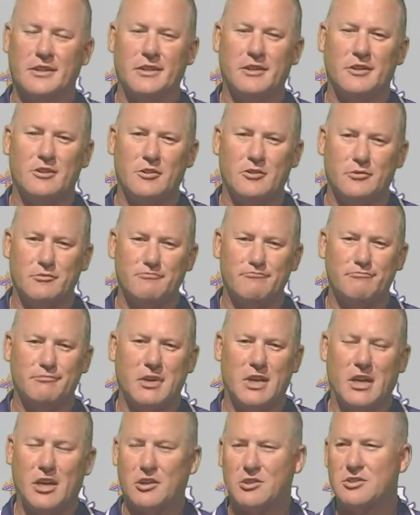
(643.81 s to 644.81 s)
you know,
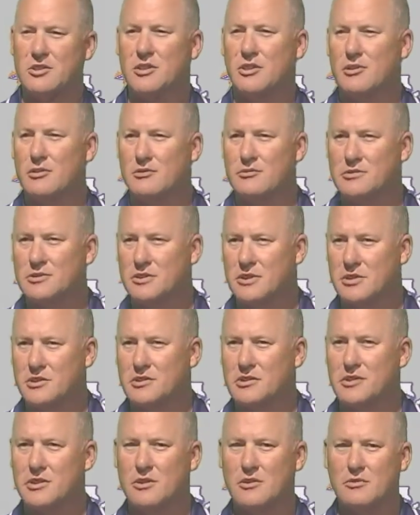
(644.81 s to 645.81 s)
our songs, their
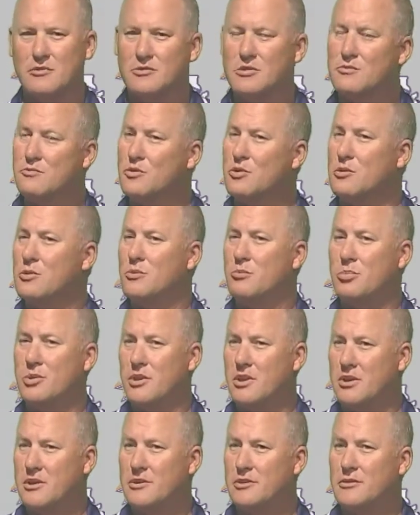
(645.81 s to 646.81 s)
songs, and we're going to
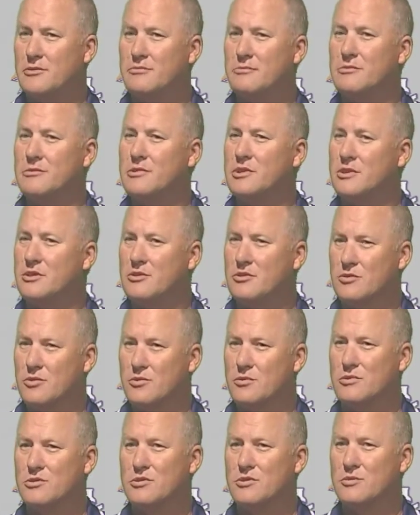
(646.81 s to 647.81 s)
play them in the
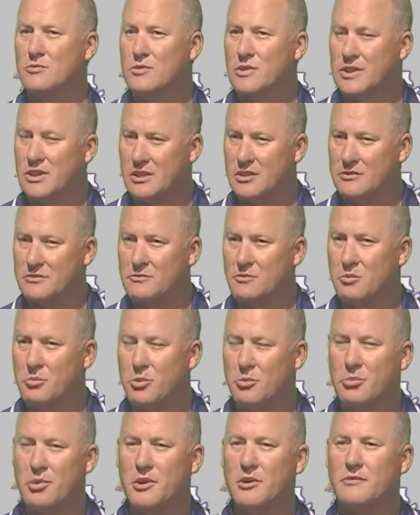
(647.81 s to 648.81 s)
course of the week as we
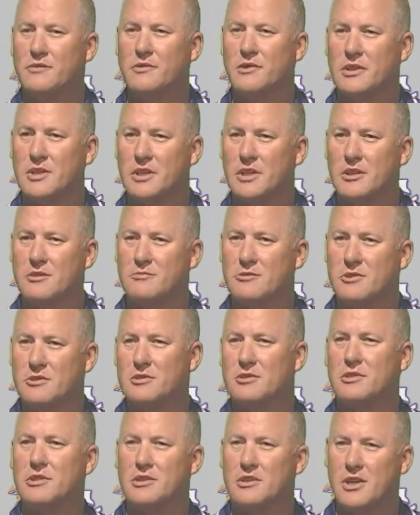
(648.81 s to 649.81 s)
prepare for the game, just
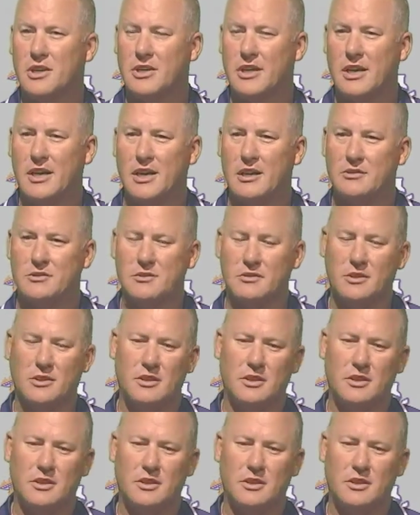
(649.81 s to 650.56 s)
to get our guys